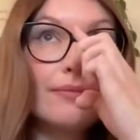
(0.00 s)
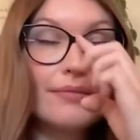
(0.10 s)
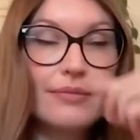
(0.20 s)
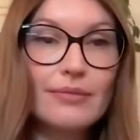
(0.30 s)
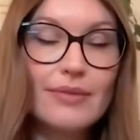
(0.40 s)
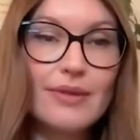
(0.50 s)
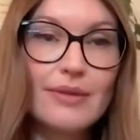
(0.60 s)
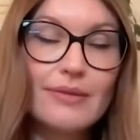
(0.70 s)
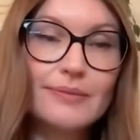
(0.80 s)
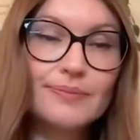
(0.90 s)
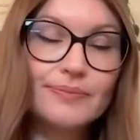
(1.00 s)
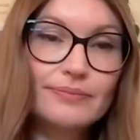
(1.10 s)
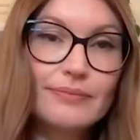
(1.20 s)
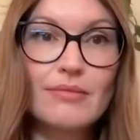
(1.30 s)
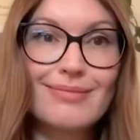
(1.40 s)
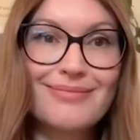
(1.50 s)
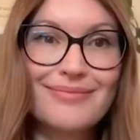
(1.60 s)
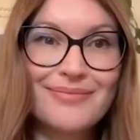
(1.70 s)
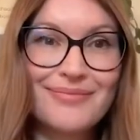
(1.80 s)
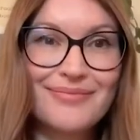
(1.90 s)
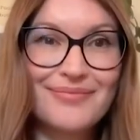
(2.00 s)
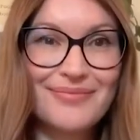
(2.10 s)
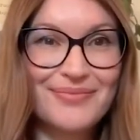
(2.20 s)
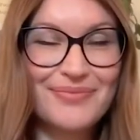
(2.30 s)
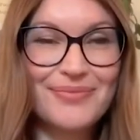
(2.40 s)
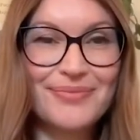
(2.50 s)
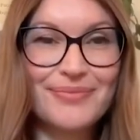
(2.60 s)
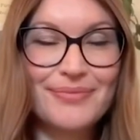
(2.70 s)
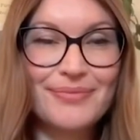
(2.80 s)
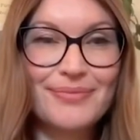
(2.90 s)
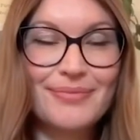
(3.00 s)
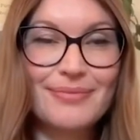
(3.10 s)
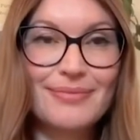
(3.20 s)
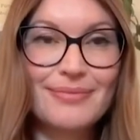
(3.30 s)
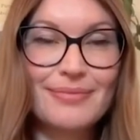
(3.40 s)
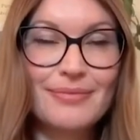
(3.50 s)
(not speaking)